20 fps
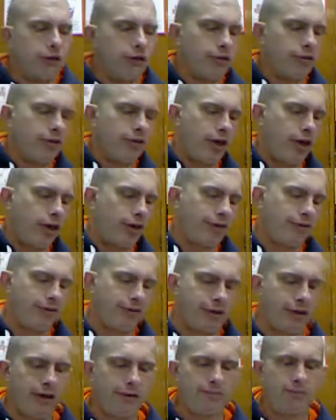the day is
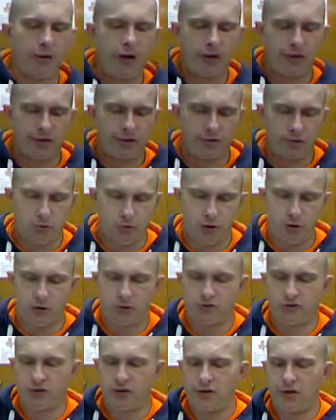saved by the
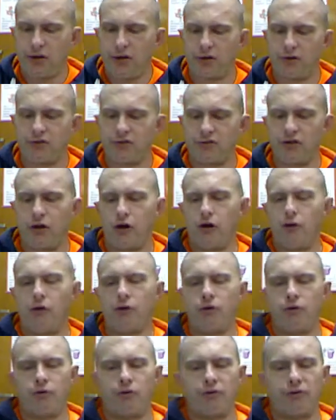crow shaking snow
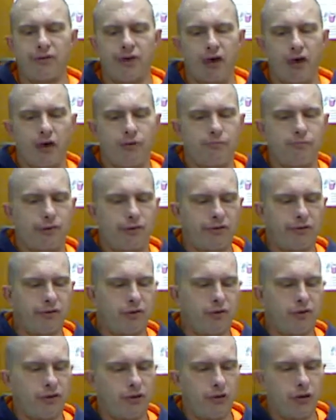onto his head based
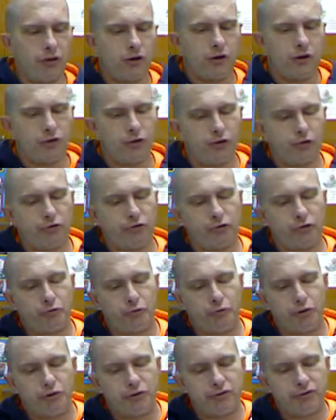on the use of the
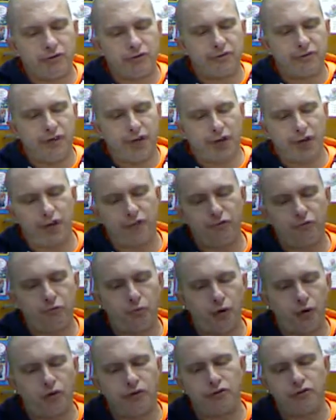word saved.
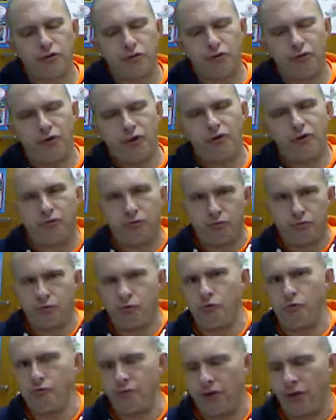What do you guess
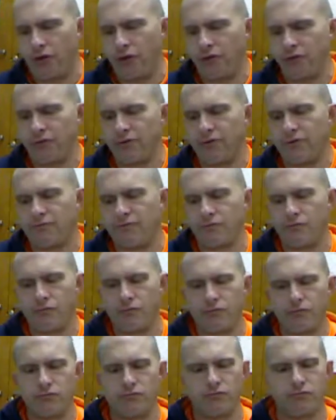rue means?
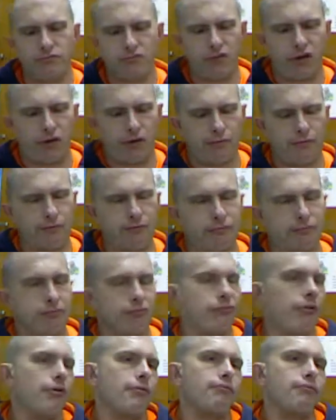Okay.
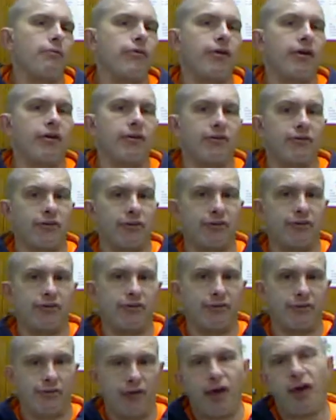Because
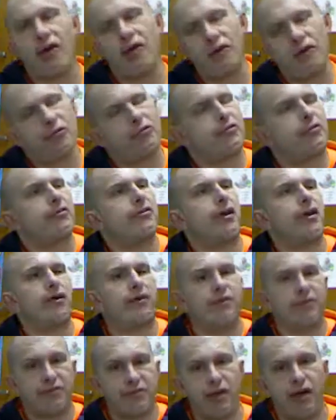the day
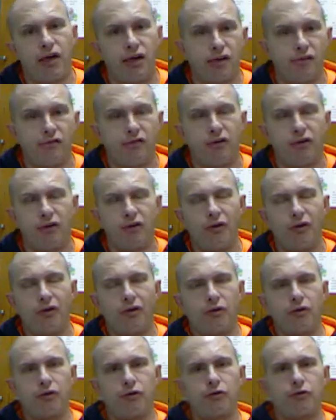is saved,
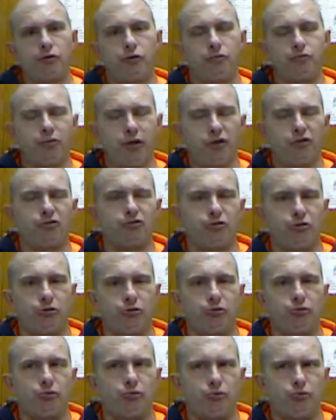so it makes
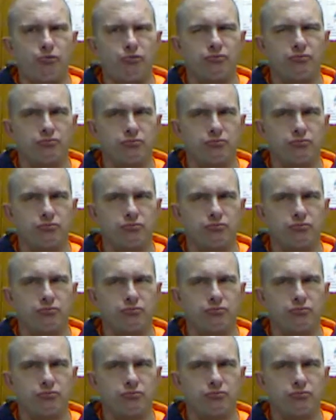you